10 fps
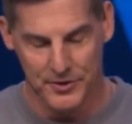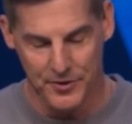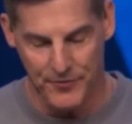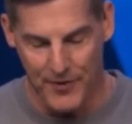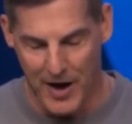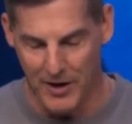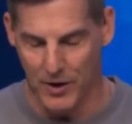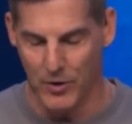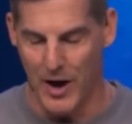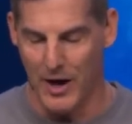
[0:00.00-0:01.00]
to
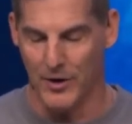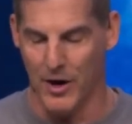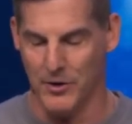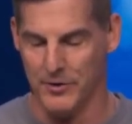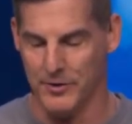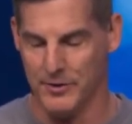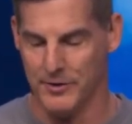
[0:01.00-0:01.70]
follow our own.